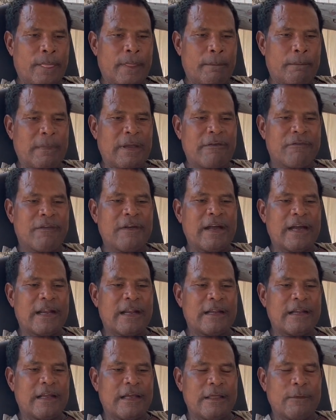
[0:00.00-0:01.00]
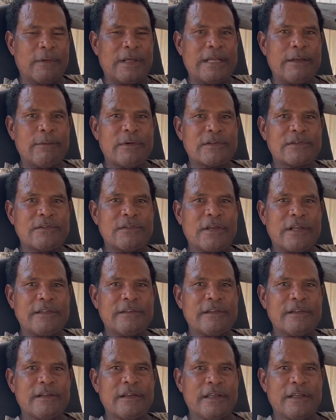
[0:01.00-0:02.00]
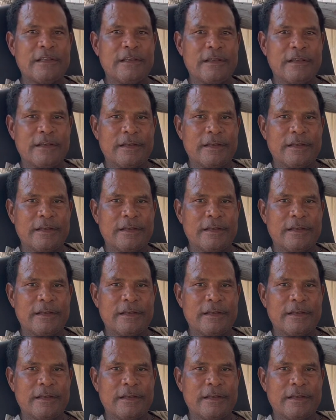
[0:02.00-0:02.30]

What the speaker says: My father died when he was 99